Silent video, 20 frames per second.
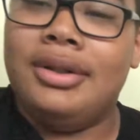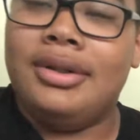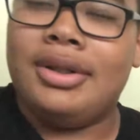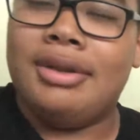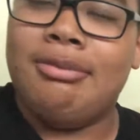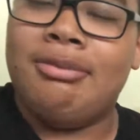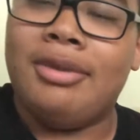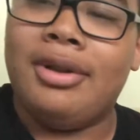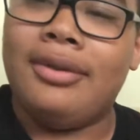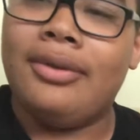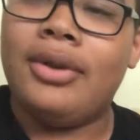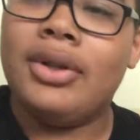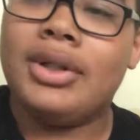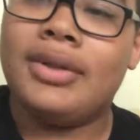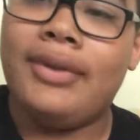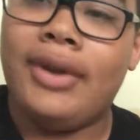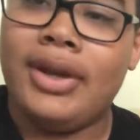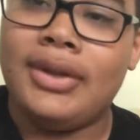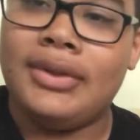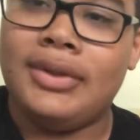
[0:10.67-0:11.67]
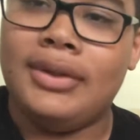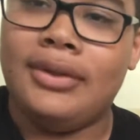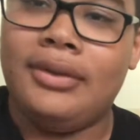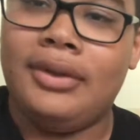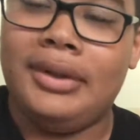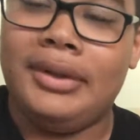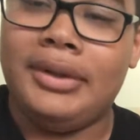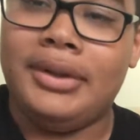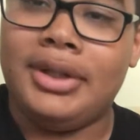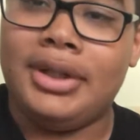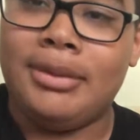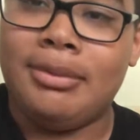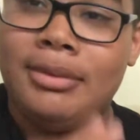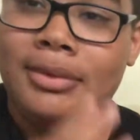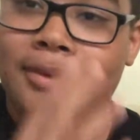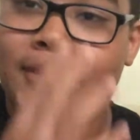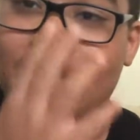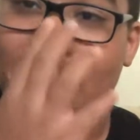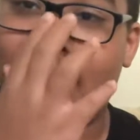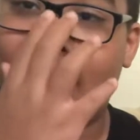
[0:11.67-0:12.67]
this is my first Fast and the Furious
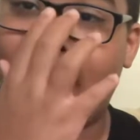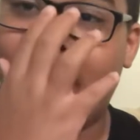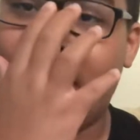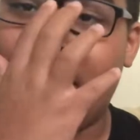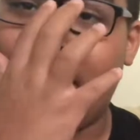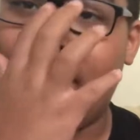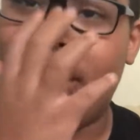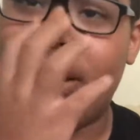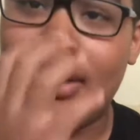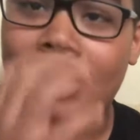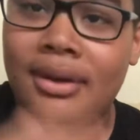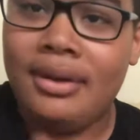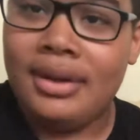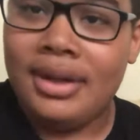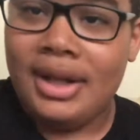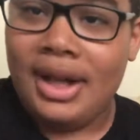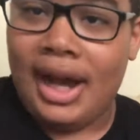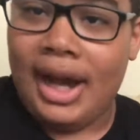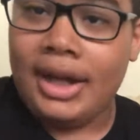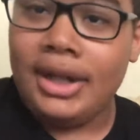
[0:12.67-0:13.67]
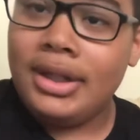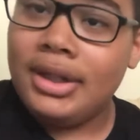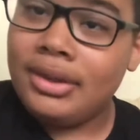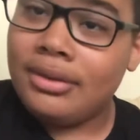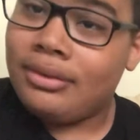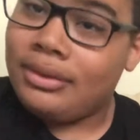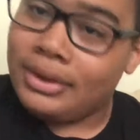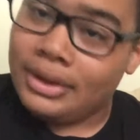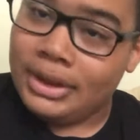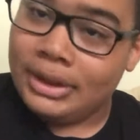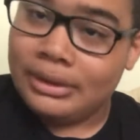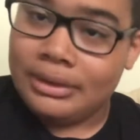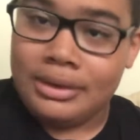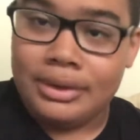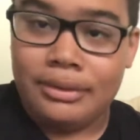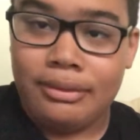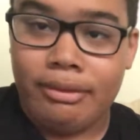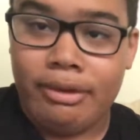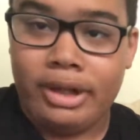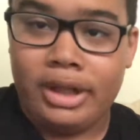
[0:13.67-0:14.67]
movie, and I didn't really know
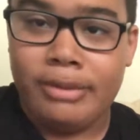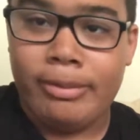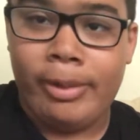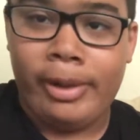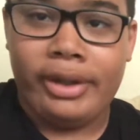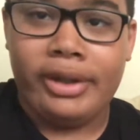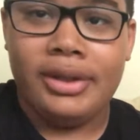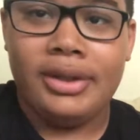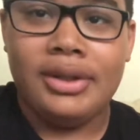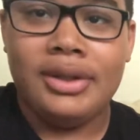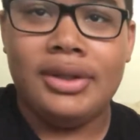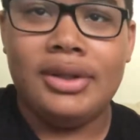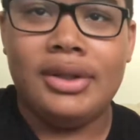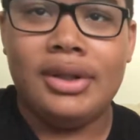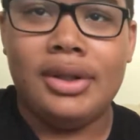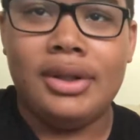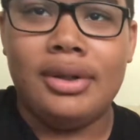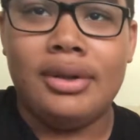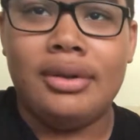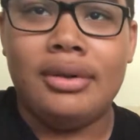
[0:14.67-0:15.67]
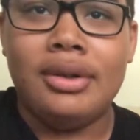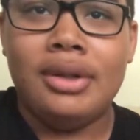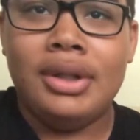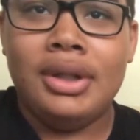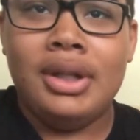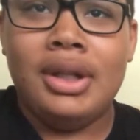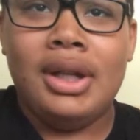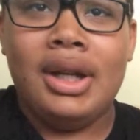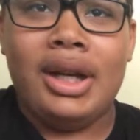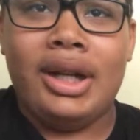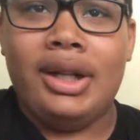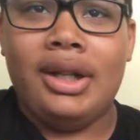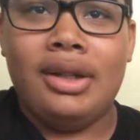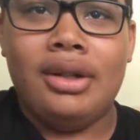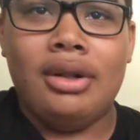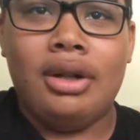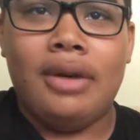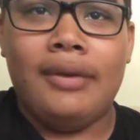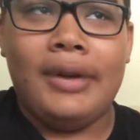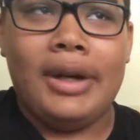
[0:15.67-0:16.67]
what to expect. So I
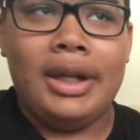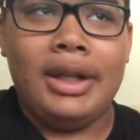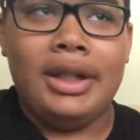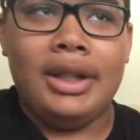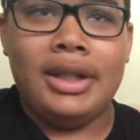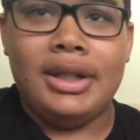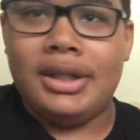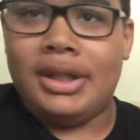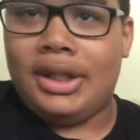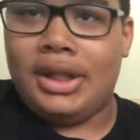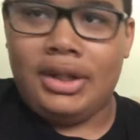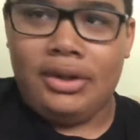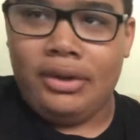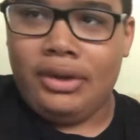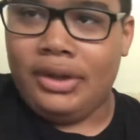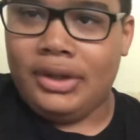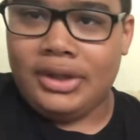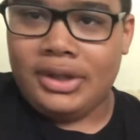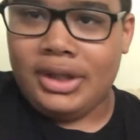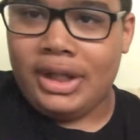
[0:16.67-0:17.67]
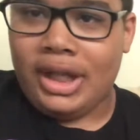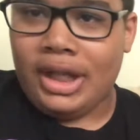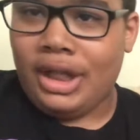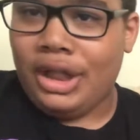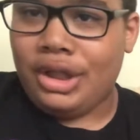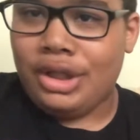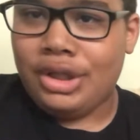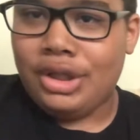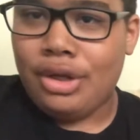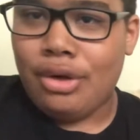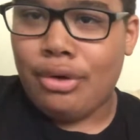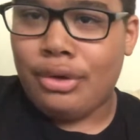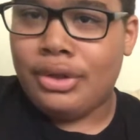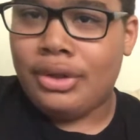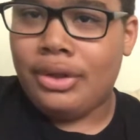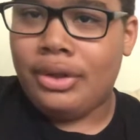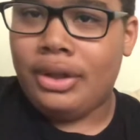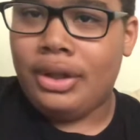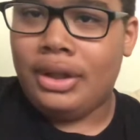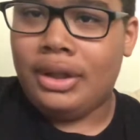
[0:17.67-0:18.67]
didn't know if I needed to hear and listen to any jokes
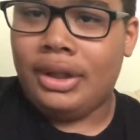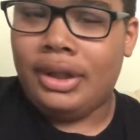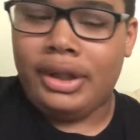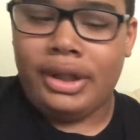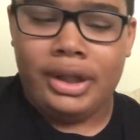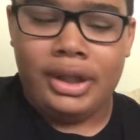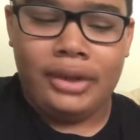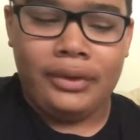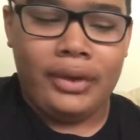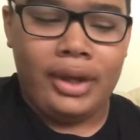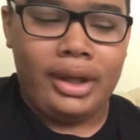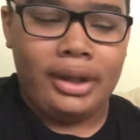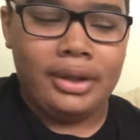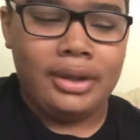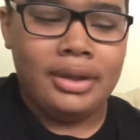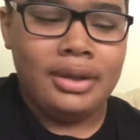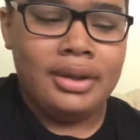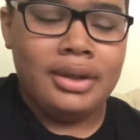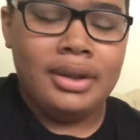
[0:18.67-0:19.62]
or anything. Like,